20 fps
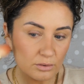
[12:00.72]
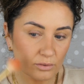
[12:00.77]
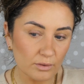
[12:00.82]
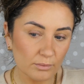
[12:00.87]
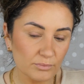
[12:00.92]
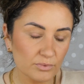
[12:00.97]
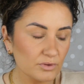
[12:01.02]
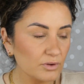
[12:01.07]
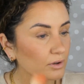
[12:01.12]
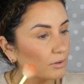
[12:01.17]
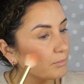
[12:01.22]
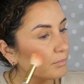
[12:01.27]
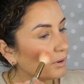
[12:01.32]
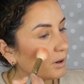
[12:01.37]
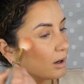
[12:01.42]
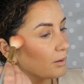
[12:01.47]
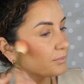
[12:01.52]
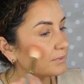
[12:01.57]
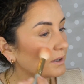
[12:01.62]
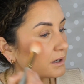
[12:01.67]
I'm just going to
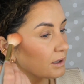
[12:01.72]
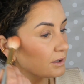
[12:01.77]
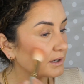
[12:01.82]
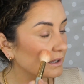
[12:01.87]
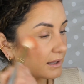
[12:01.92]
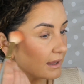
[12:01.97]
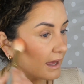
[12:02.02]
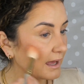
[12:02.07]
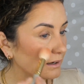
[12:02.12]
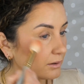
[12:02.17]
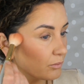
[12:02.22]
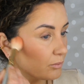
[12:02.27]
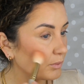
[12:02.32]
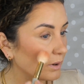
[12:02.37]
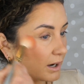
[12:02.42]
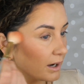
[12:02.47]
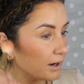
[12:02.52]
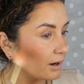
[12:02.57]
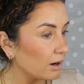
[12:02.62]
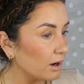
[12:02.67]
pop that on again
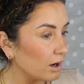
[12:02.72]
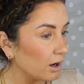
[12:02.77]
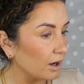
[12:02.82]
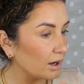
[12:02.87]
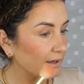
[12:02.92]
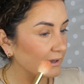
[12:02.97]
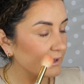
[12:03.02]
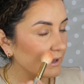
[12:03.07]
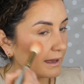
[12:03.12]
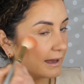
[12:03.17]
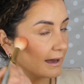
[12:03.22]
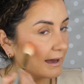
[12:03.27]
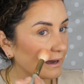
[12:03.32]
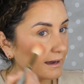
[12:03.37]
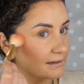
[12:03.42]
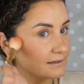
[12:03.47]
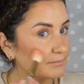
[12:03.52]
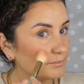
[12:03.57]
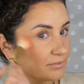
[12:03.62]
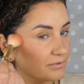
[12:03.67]
where I
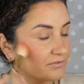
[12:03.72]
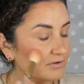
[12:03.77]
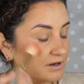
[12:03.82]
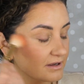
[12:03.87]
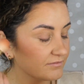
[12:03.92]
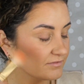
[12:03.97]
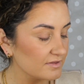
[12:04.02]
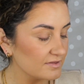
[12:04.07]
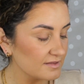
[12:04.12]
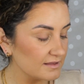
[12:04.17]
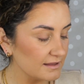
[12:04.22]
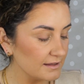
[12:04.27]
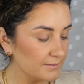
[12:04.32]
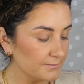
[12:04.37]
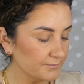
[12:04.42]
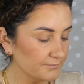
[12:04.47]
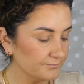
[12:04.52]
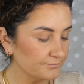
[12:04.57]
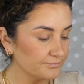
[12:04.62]
had it previously,